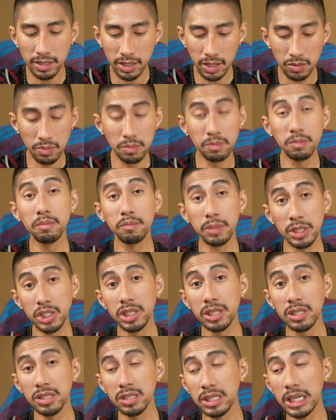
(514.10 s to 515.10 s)
you know,
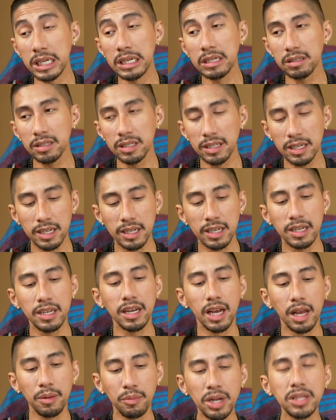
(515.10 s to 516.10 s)
Magician is single.
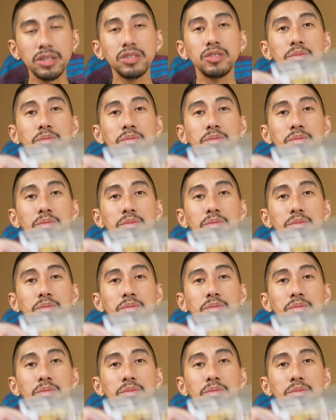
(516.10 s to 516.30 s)
I'm ready